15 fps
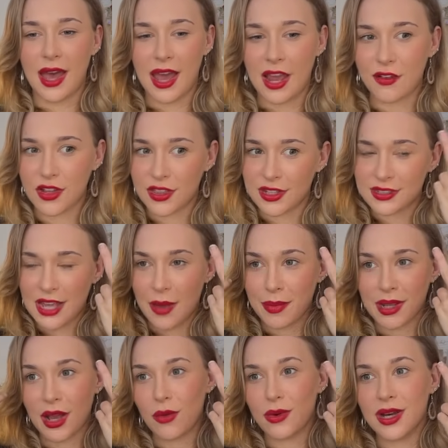everything's
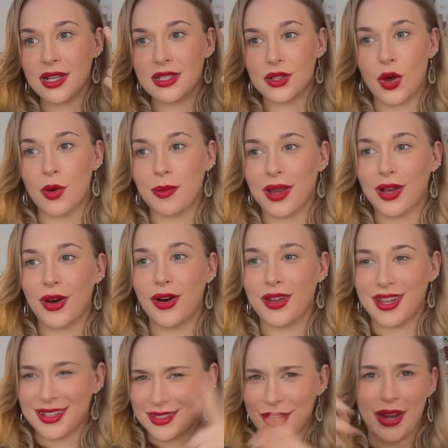happening at once. Oh my God.
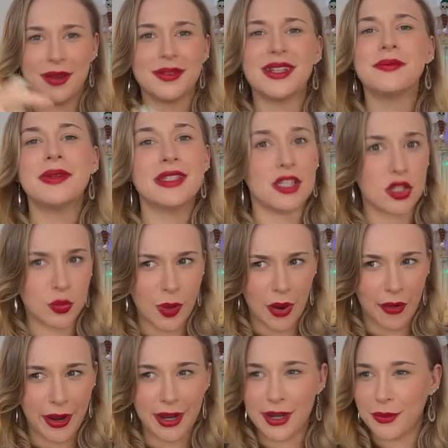Like, sorry, I didn't mean to
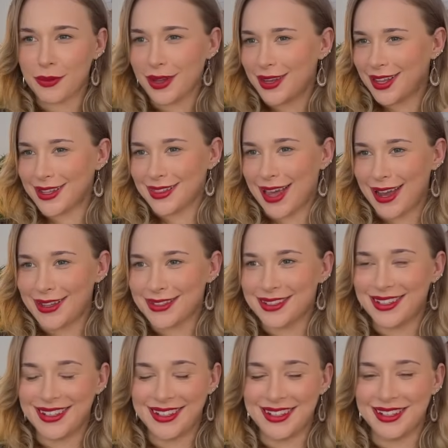swear at anyone. Like, that is,